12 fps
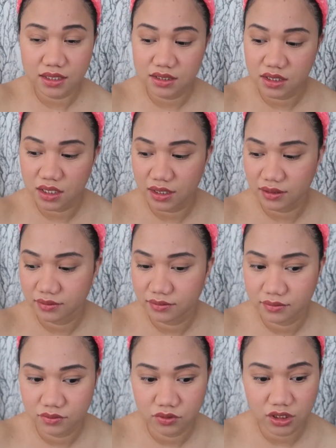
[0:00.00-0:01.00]
That's it.
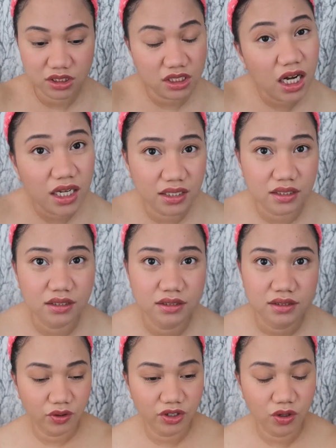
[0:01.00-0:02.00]
We're done
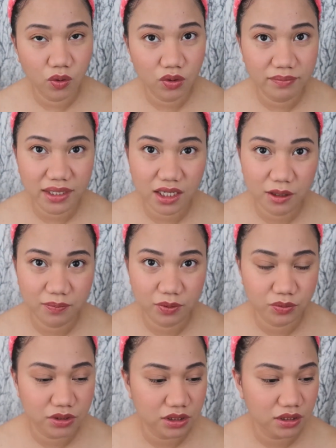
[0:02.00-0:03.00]
for the whole makeup
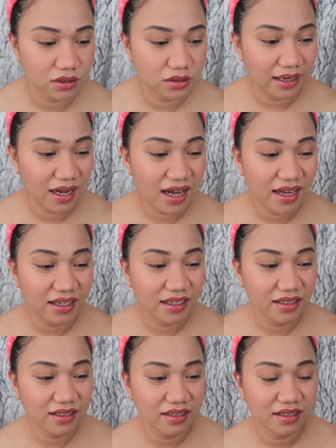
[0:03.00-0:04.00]
routine. And
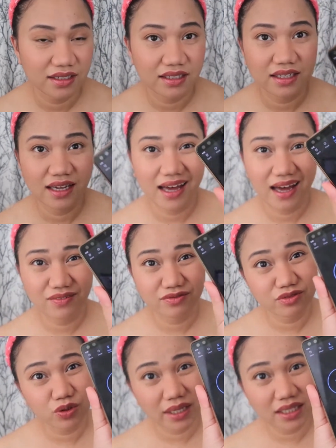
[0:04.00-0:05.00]
I have
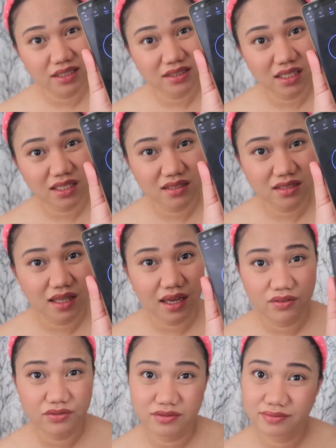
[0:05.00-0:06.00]
20 seconds
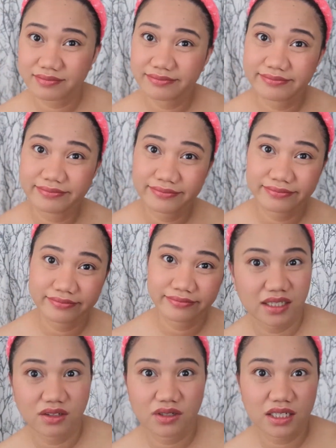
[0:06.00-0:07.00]
left.
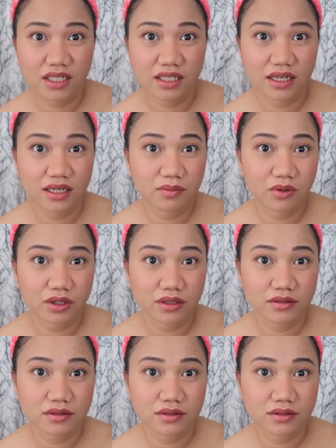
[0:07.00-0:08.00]
I don't need it anymore.